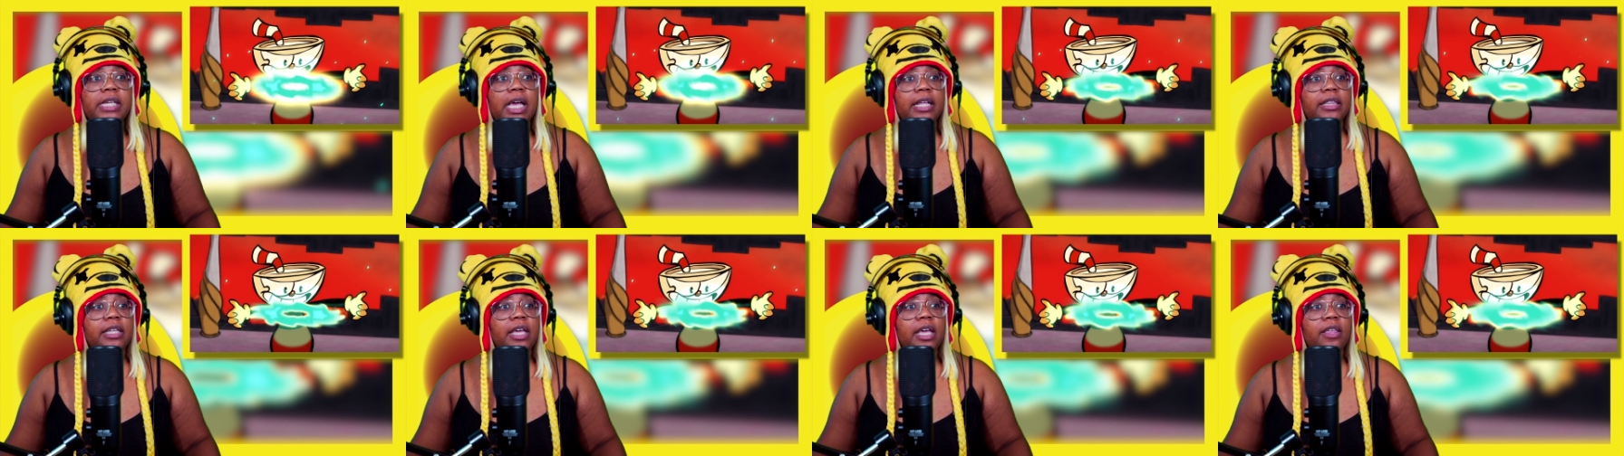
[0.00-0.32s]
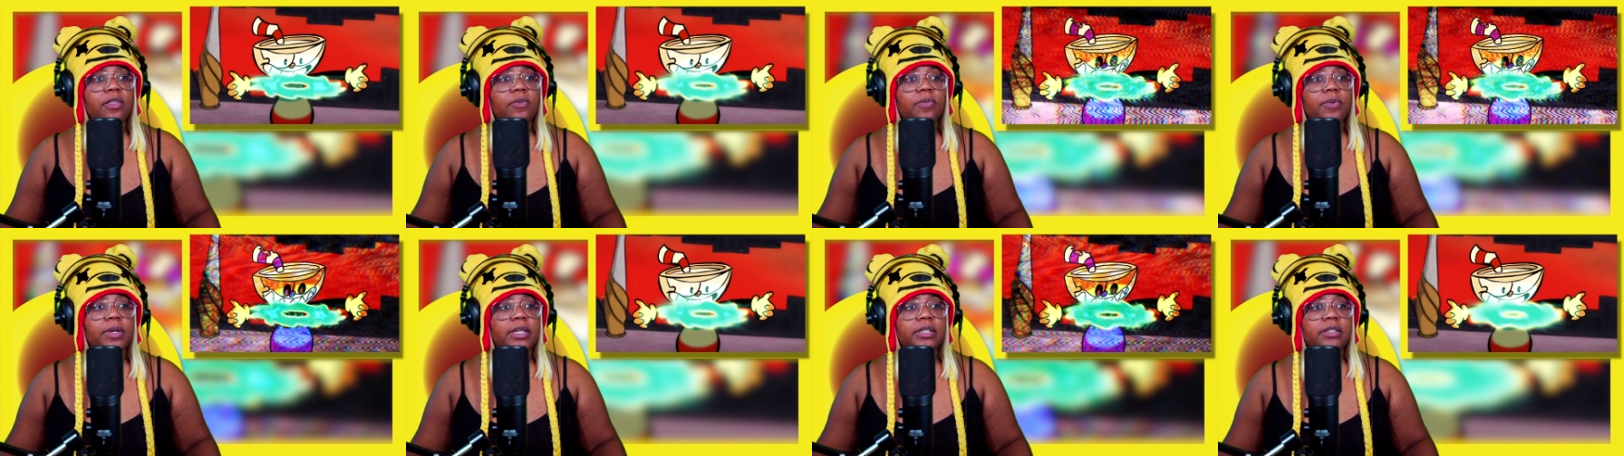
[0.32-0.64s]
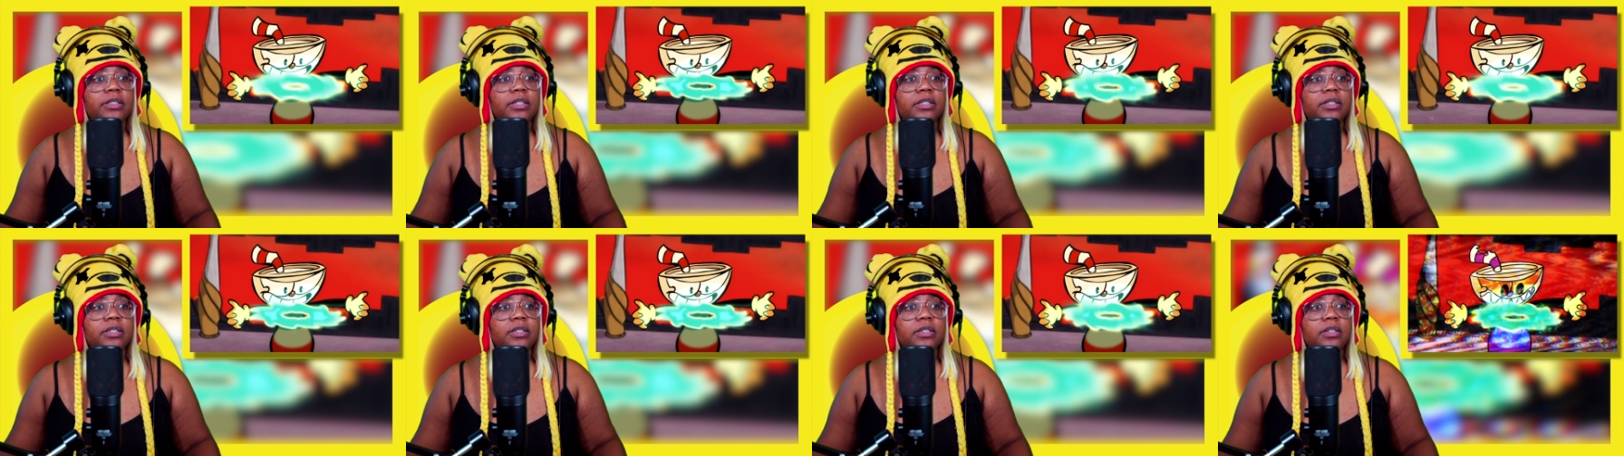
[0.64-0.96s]
got the other
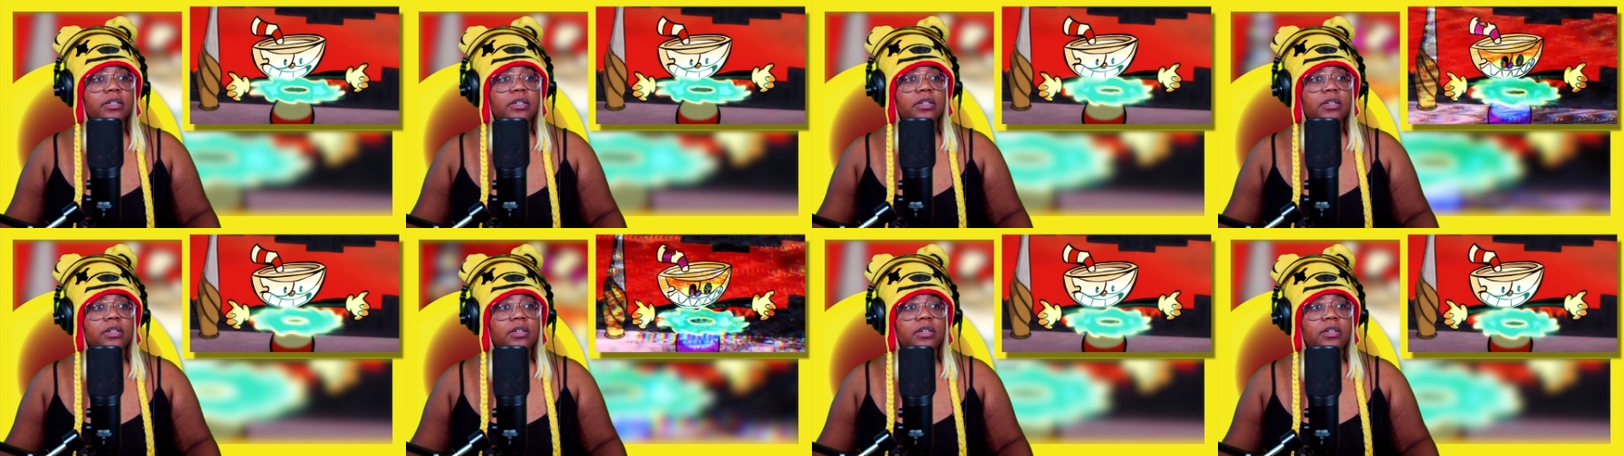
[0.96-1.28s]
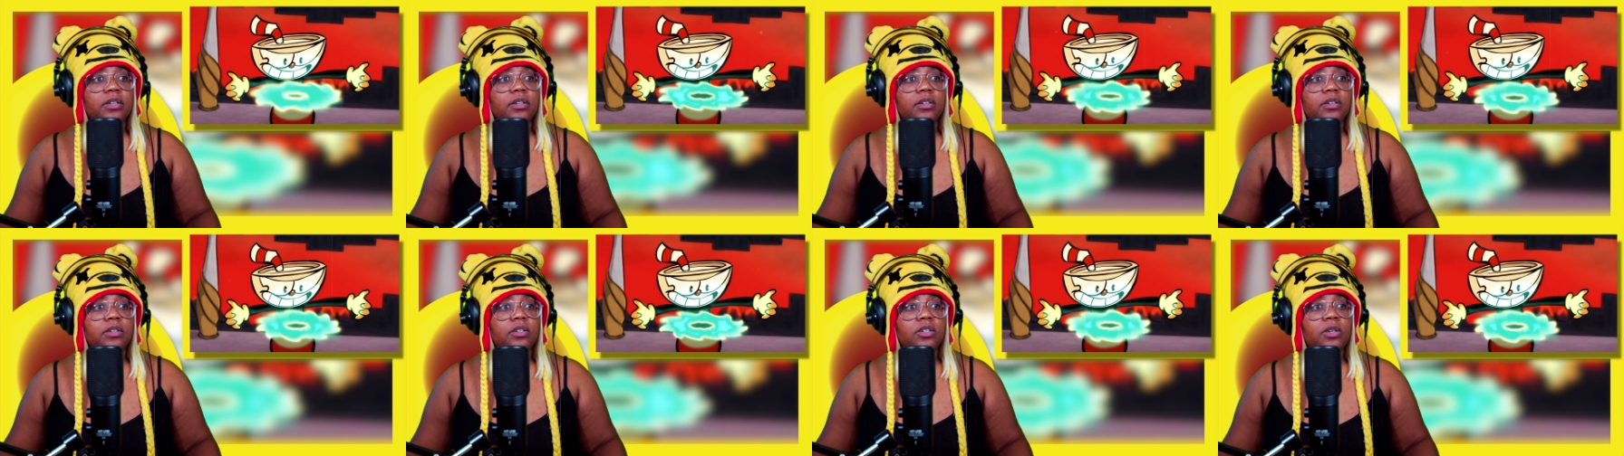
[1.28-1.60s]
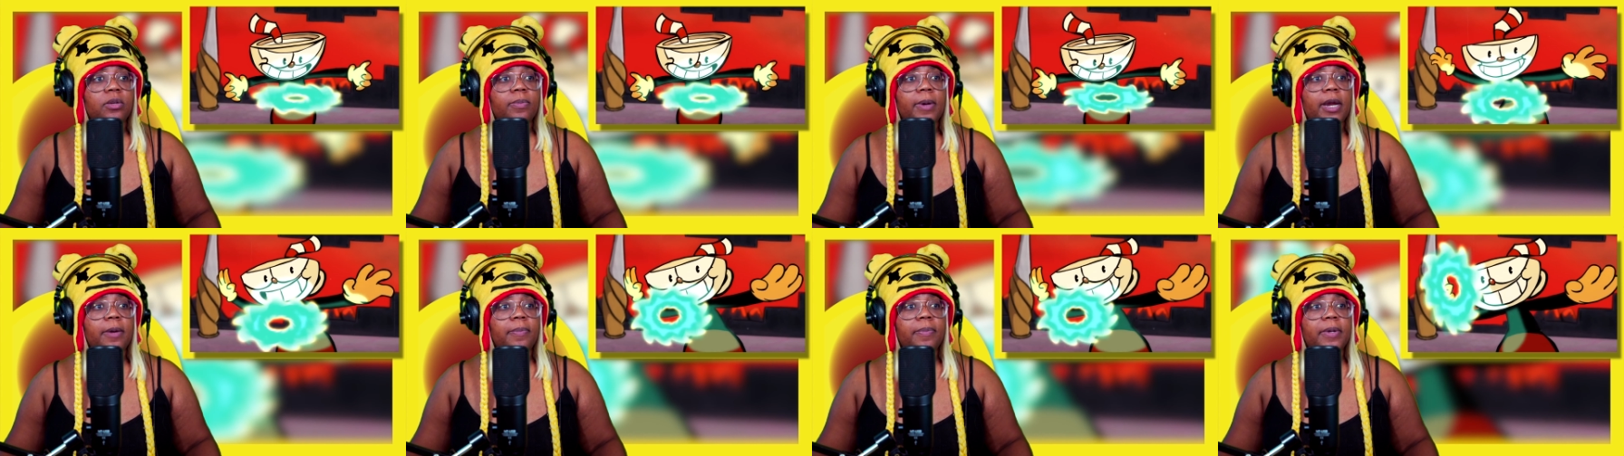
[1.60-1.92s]
ones.
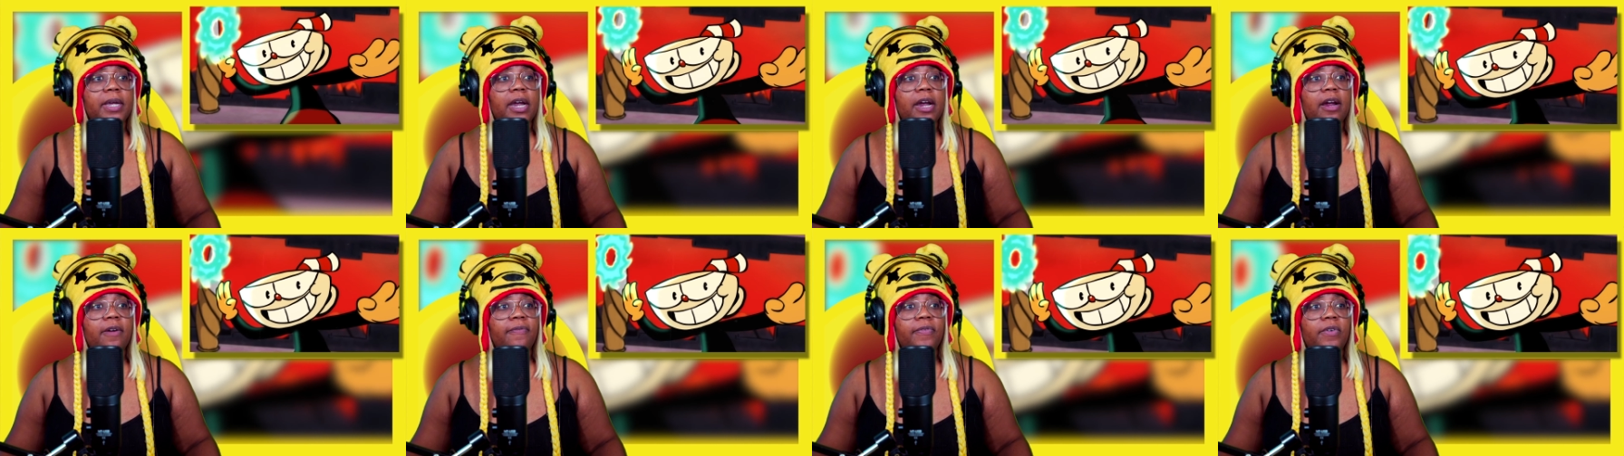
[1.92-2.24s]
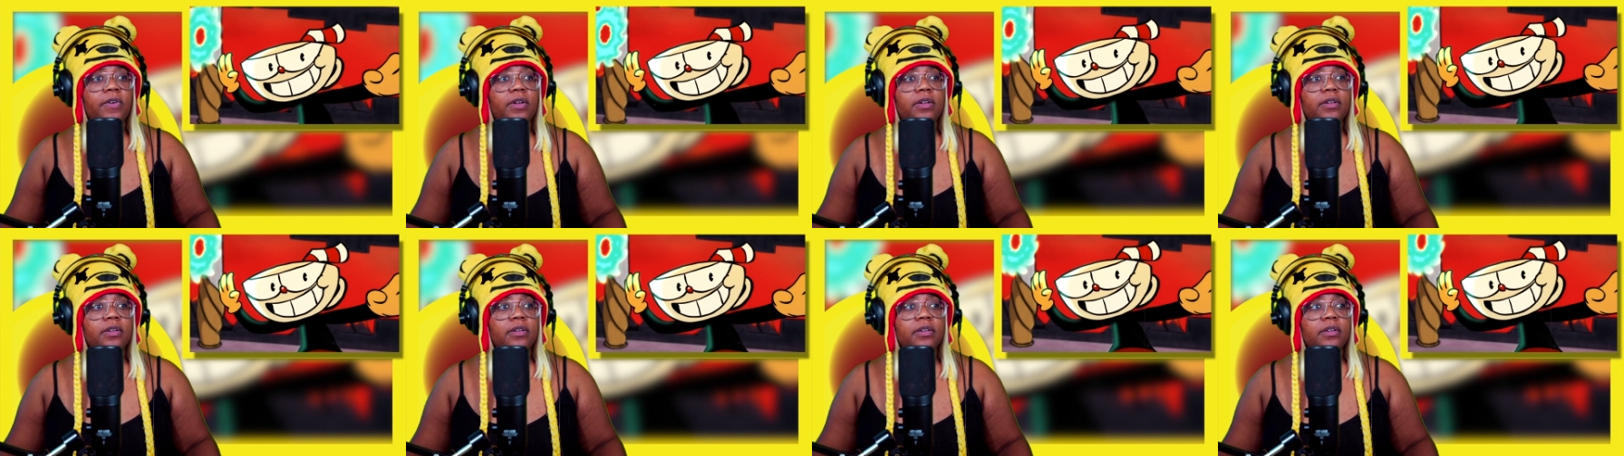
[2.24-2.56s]
You better be careful.